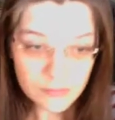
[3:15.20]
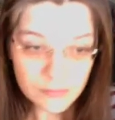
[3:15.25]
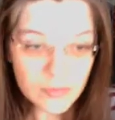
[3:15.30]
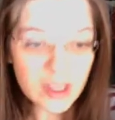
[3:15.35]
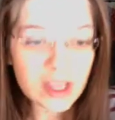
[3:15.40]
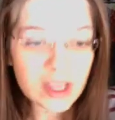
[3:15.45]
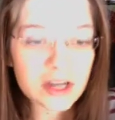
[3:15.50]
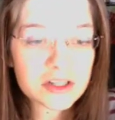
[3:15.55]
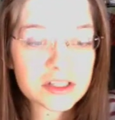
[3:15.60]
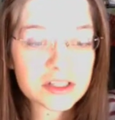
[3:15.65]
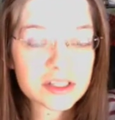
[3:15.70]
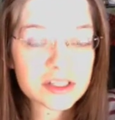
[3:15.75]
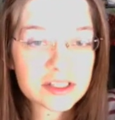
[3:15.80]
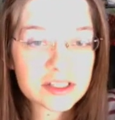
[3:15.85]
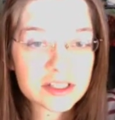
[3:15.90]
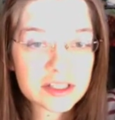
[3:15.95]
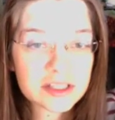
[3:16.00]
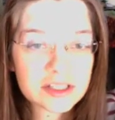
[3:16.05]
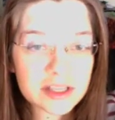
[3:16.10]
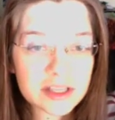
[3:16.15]
Here's an easy
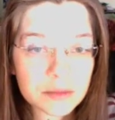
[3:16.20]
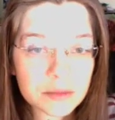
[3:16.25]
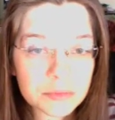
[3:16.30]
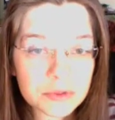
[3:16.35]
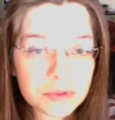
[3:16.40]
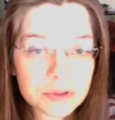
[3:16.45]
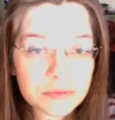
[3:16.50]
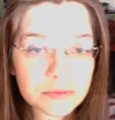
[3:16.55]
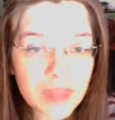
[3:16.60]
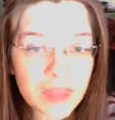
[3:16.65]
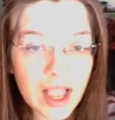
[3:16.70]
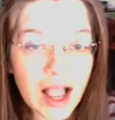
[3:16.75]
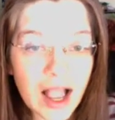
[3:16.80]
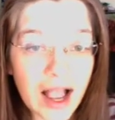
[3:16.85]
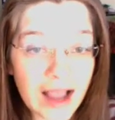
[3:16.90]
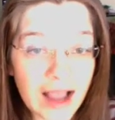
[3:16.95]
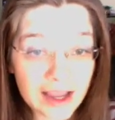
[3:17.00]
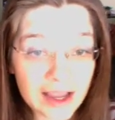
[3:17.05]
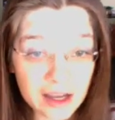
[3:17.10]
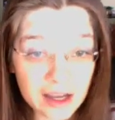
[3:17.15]
example.
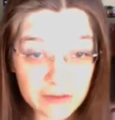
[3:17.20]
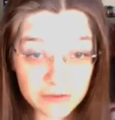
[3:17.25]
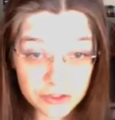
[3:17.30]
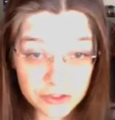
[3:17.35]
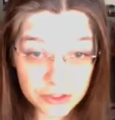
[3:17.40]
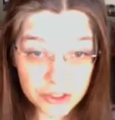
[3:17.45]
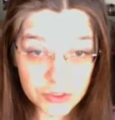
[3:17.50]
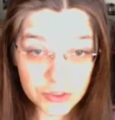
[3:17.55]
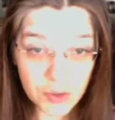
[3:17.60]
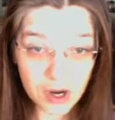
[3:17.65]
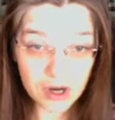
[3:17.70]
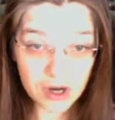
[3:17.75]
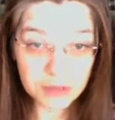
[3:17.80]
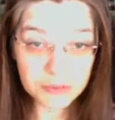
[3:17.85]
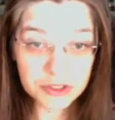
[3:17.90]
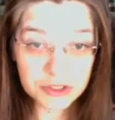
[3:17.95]
I have 2 arms,